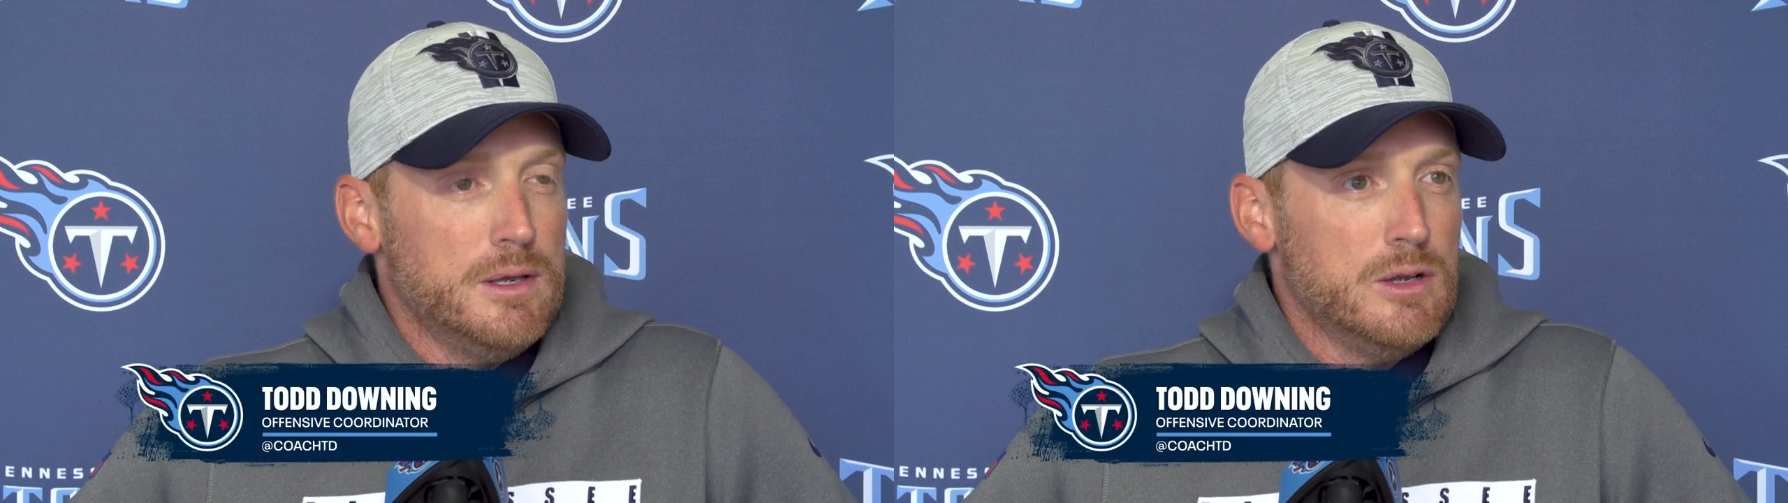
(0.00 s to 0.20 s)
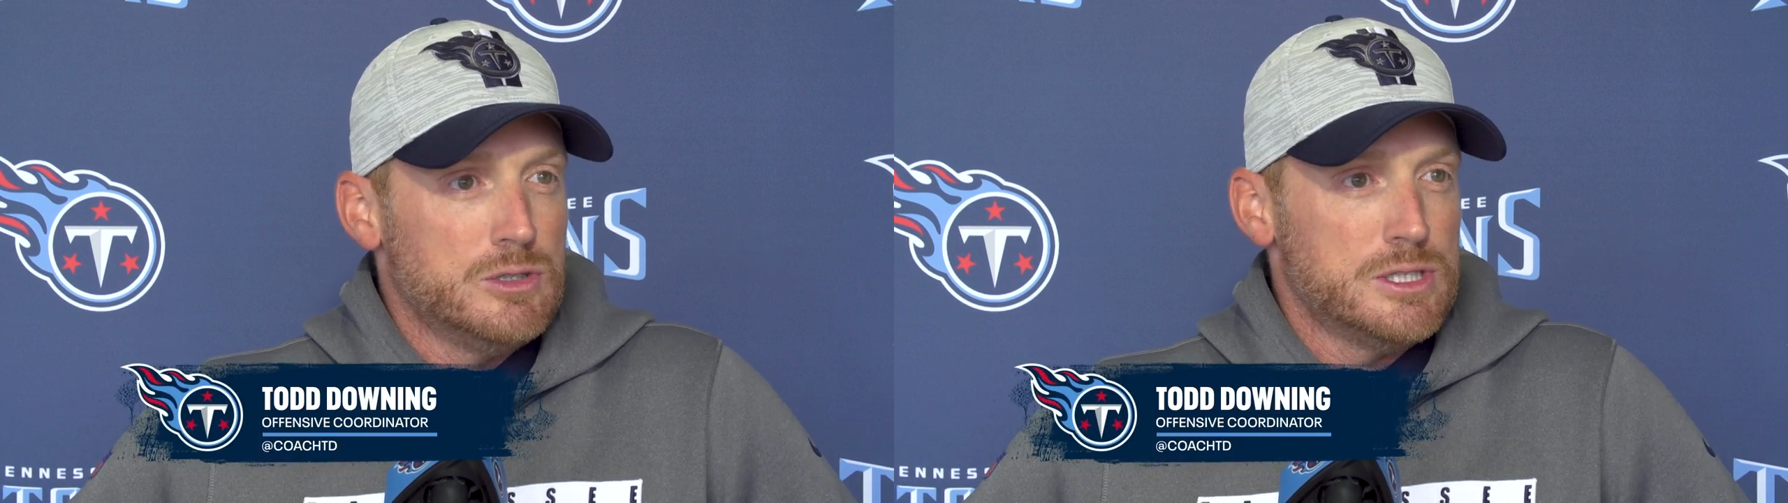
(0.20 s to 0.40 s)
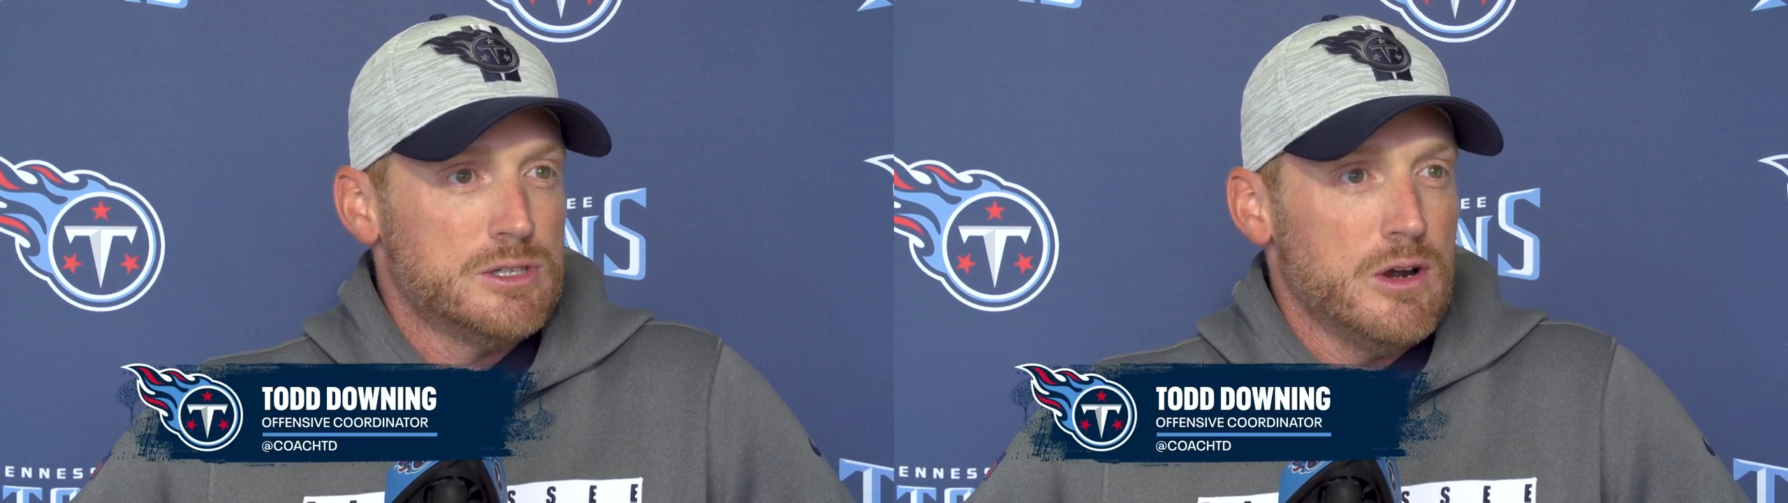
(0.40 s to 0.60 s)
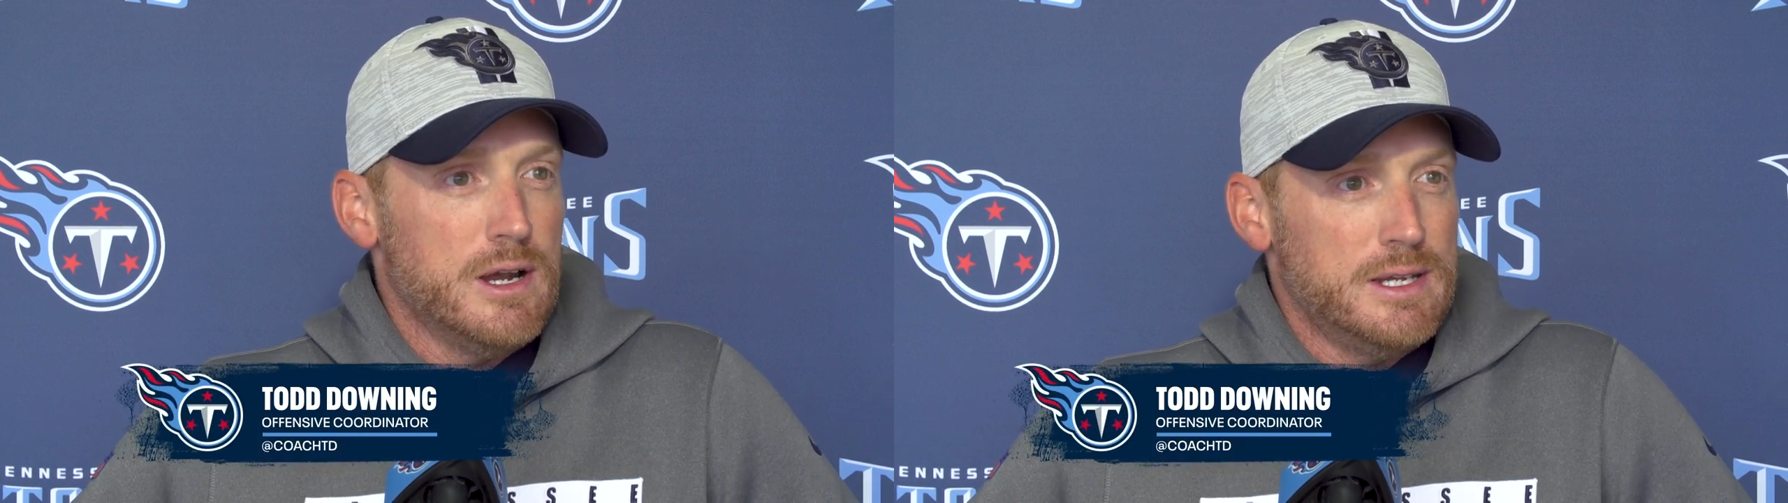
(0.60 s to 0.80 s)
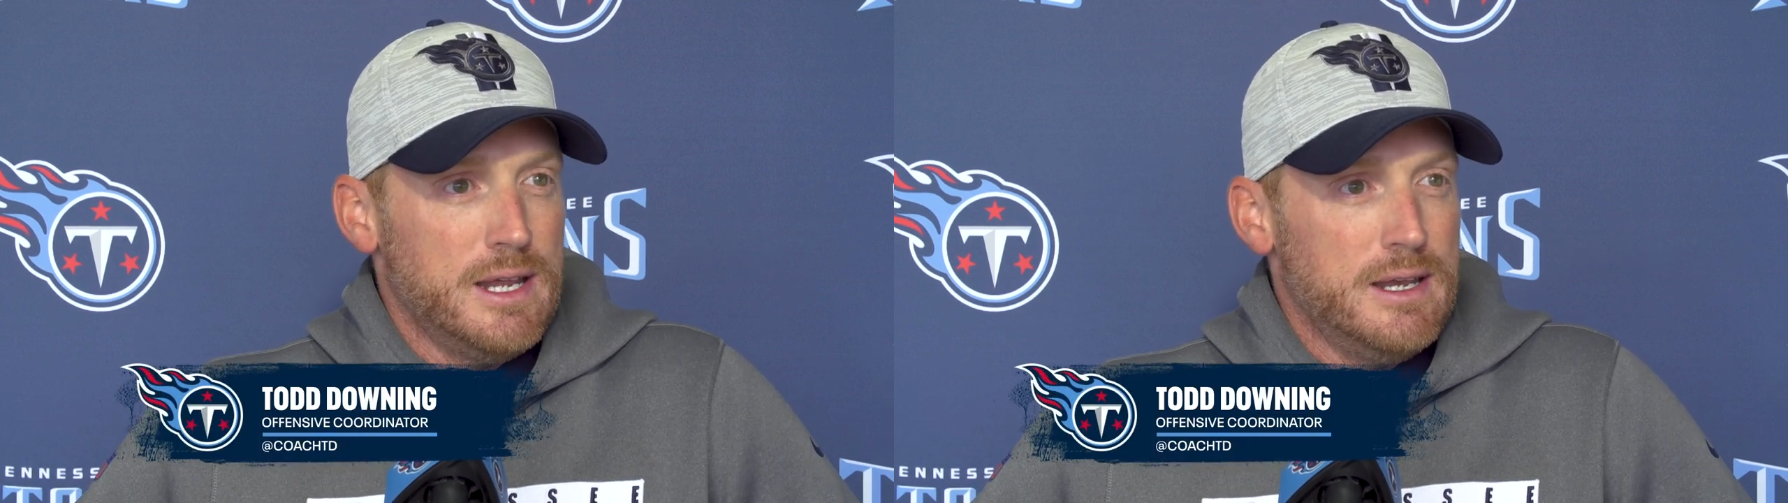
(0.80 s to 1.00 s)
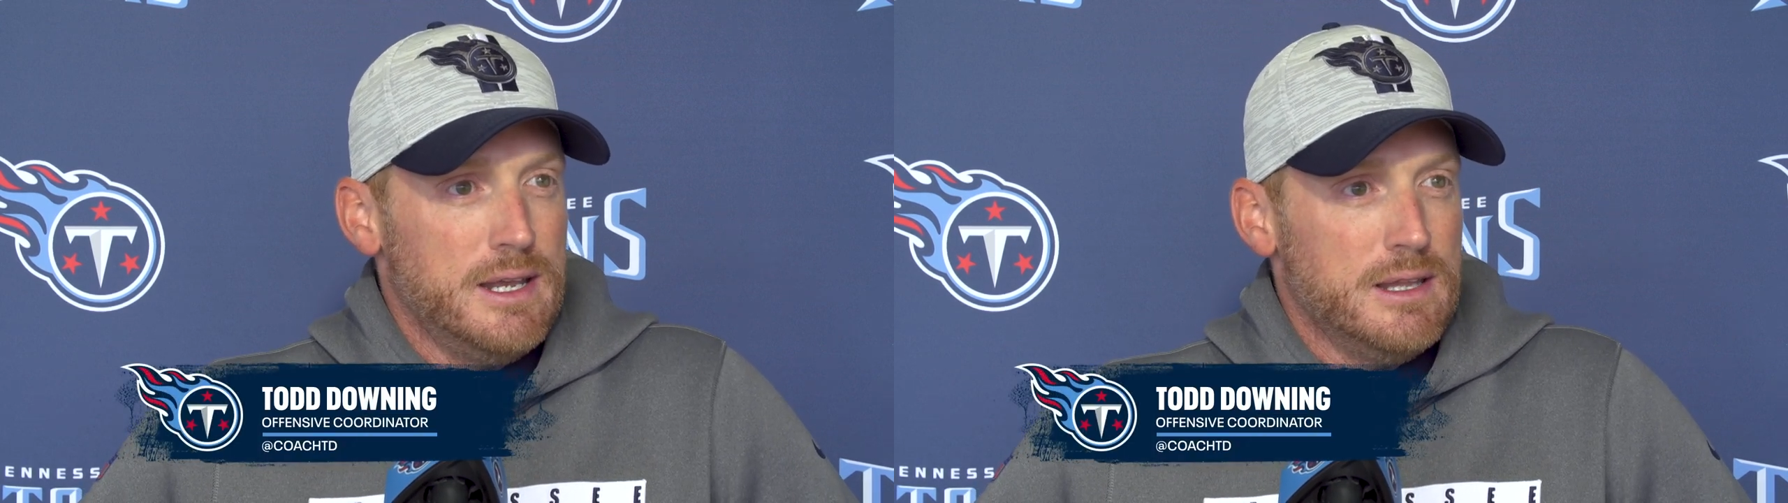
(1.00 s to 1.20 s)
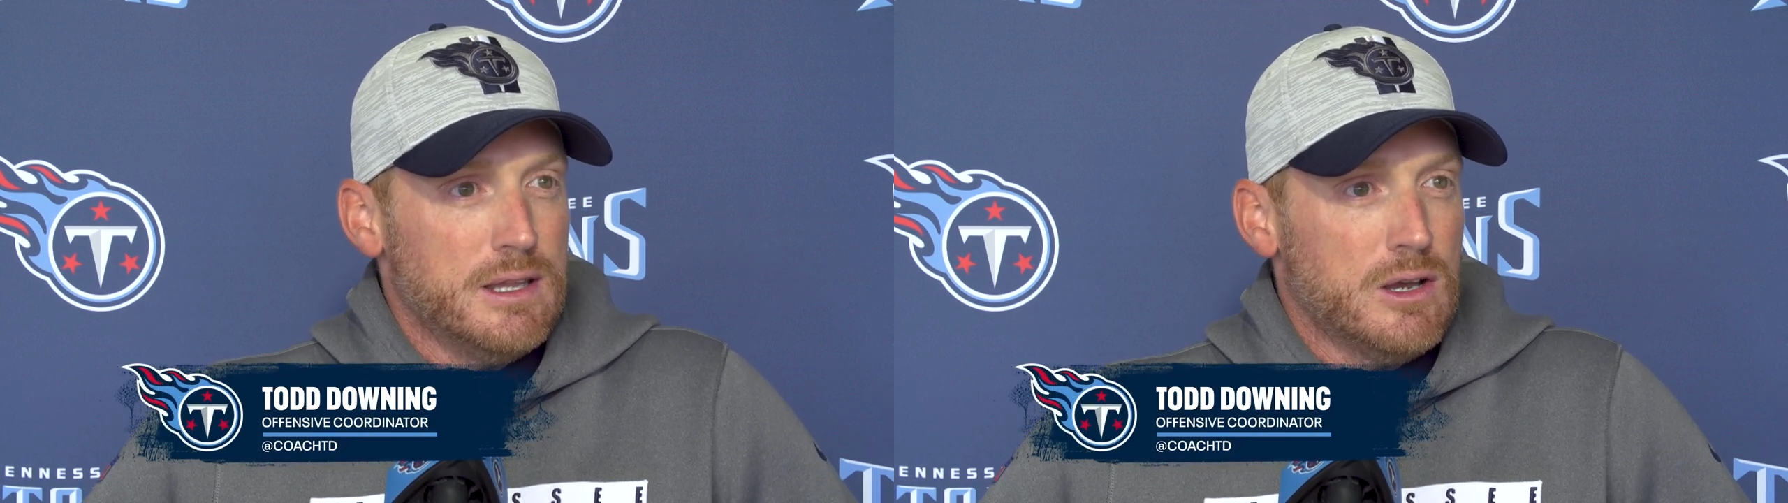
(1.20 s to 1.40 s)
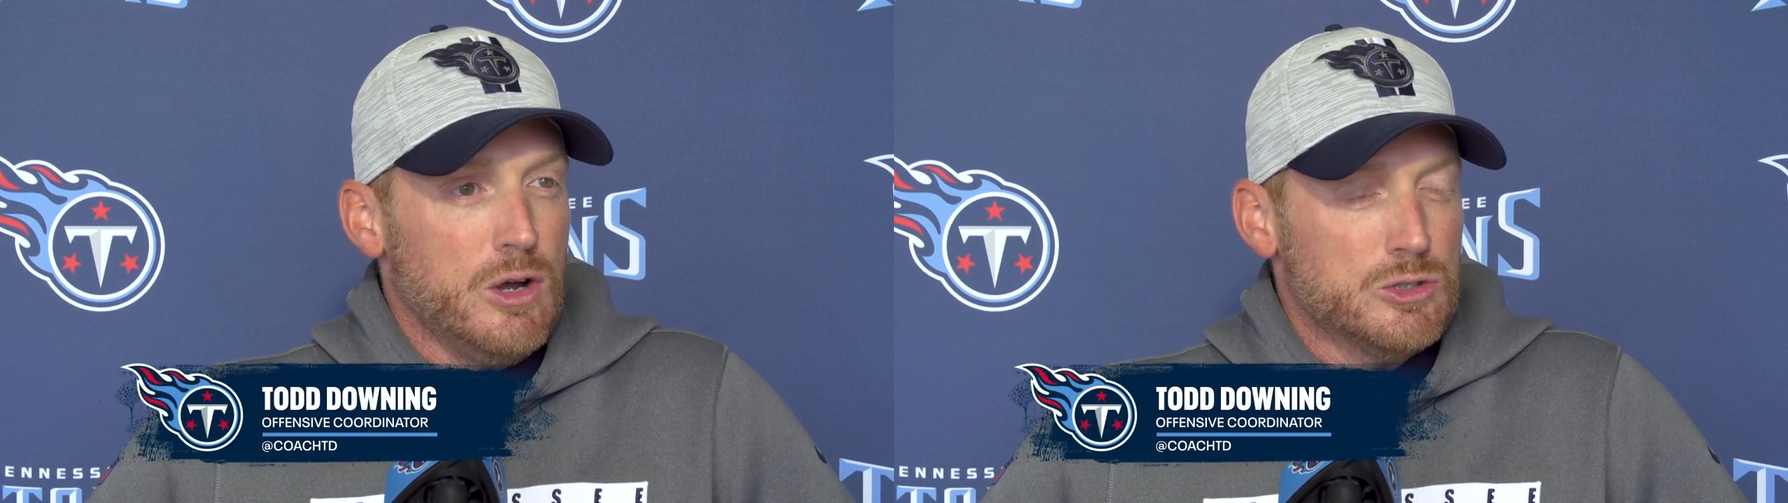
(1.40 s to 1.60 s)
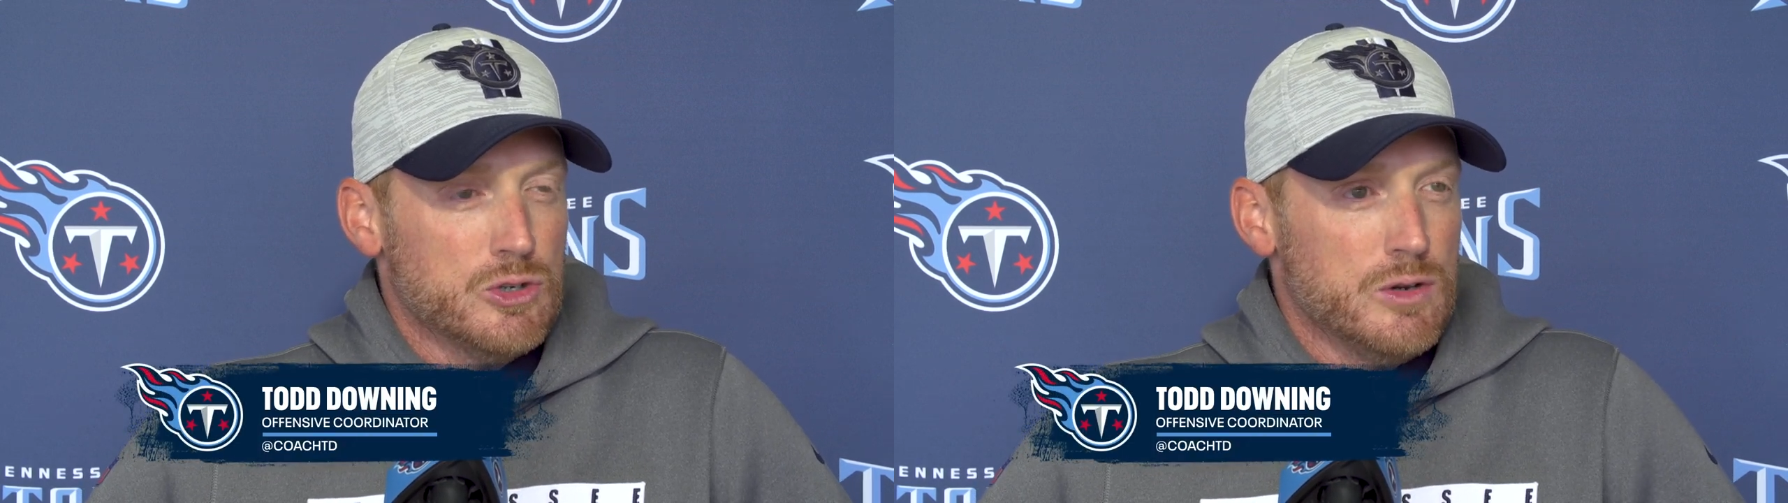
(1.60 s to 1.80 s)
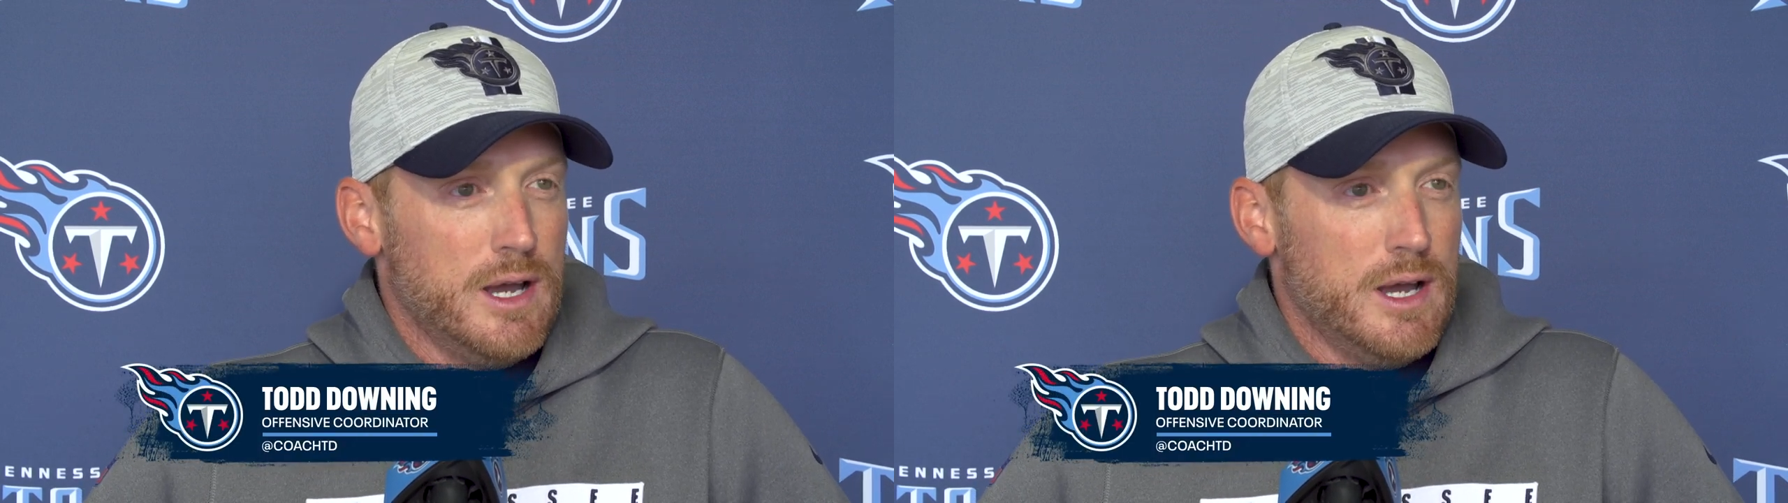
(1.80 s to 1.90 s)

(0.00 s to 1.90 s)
you know, just our identity and the culture